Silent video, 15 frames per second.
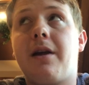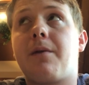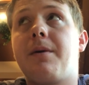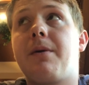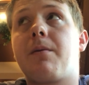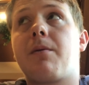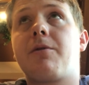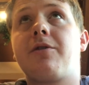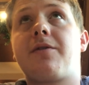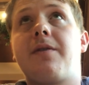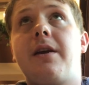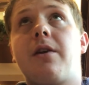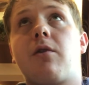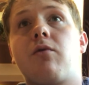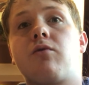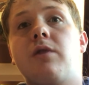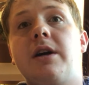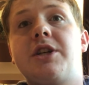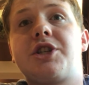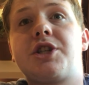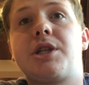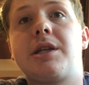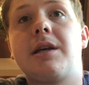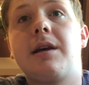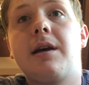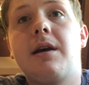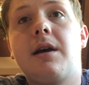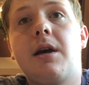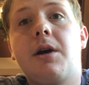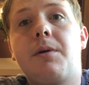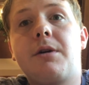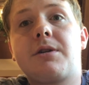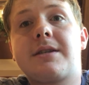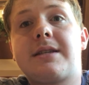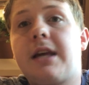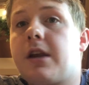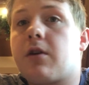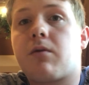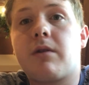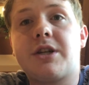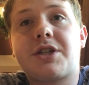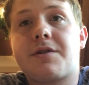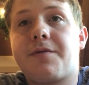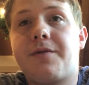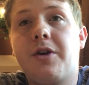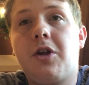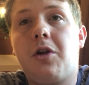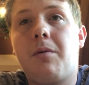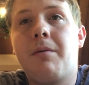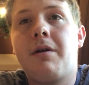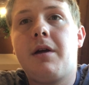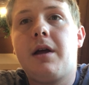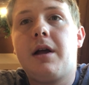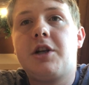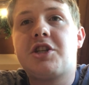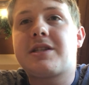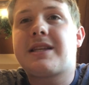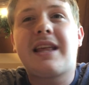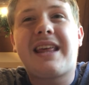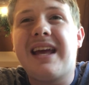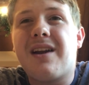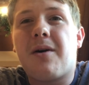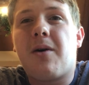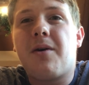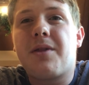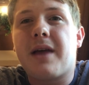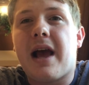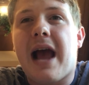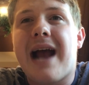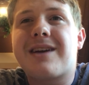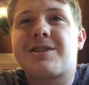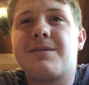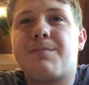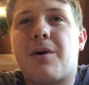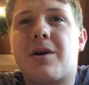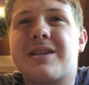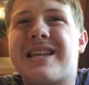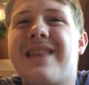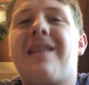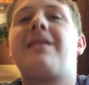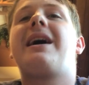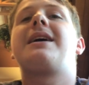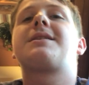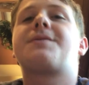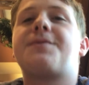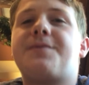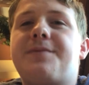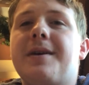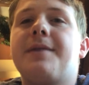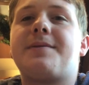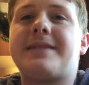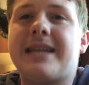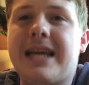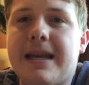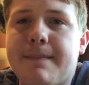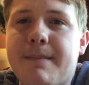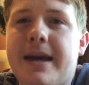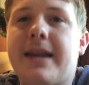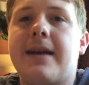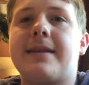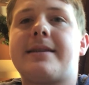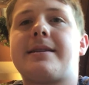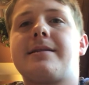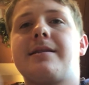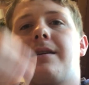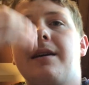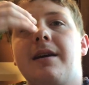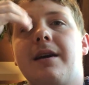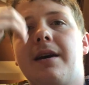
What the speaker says: we were just seeing a rushed film just to get all the action parts in the last 15 minutes.